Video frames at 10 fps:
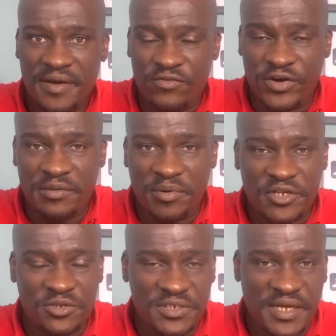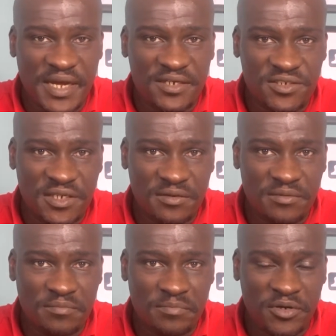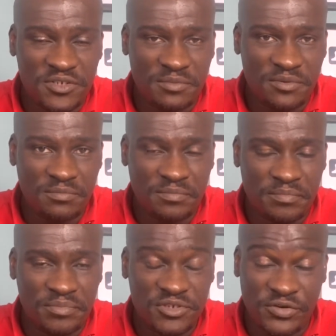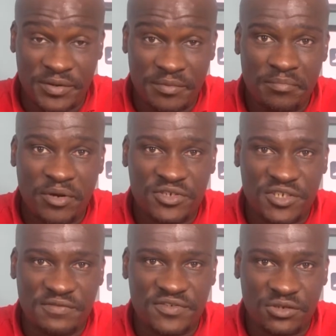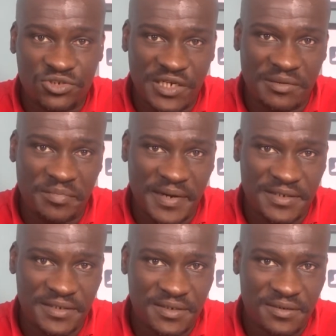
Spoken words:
for anybody who's engaged in positive social impact.